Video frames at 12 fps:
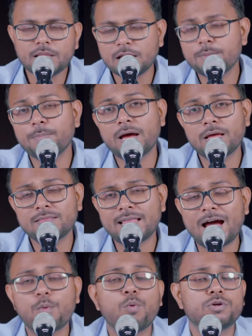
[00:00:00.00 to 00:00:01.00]
And by
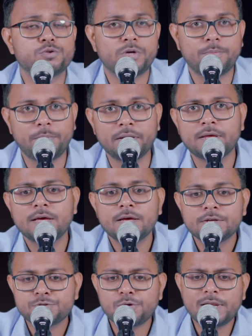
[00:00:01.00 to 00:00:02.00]
that, what do I mean?
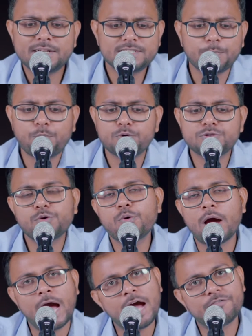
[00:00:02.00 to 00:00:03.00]
So let's suppose you
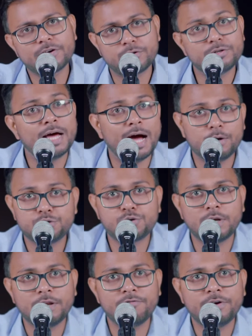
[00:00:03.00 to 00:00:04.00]
have a good house
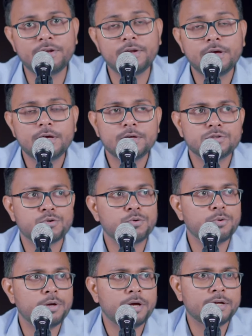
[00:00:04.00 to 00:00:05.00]
to live in.
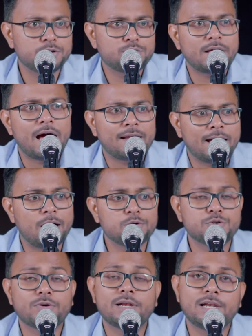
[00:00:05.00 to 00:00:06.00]
So into that
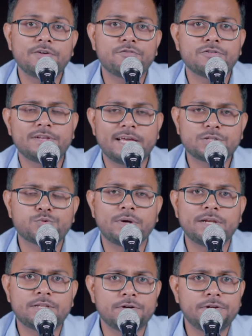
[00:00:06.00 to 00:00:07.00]
house you can live for the next
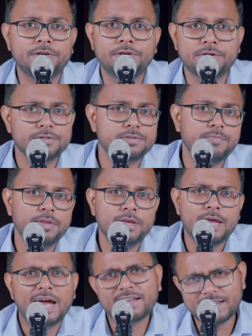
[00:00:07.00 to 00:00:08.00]
20, 30 years,
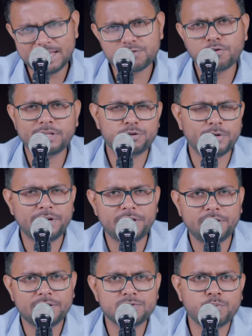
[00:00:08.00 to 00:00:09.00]
at least for the 20
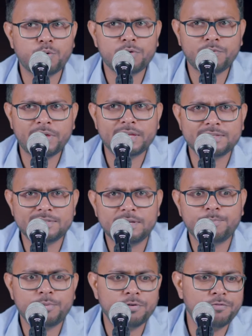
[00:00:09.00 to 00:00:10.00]
years, what we can say
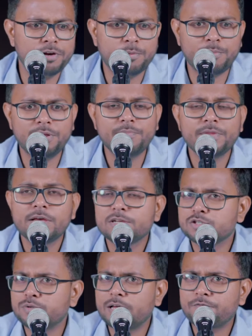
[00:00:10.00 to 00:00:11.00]
preferably.
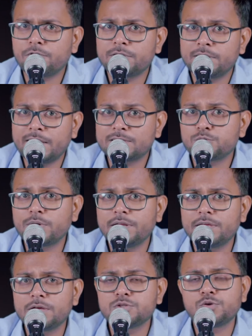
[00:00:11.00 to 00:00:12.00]
So for the next 20
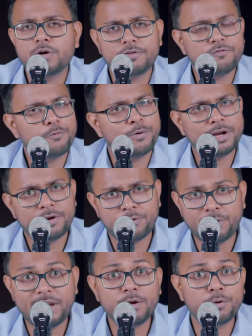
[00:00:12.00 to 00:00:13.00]
years you have
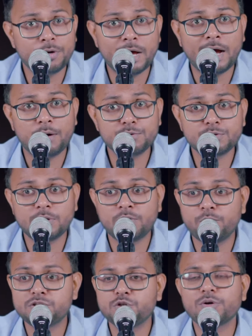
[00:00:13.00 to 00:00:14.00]
really good house
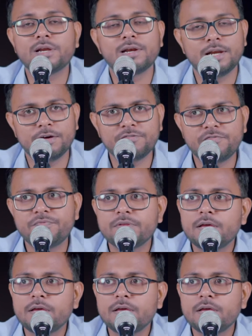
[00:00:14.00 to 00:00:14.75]
in which you can live.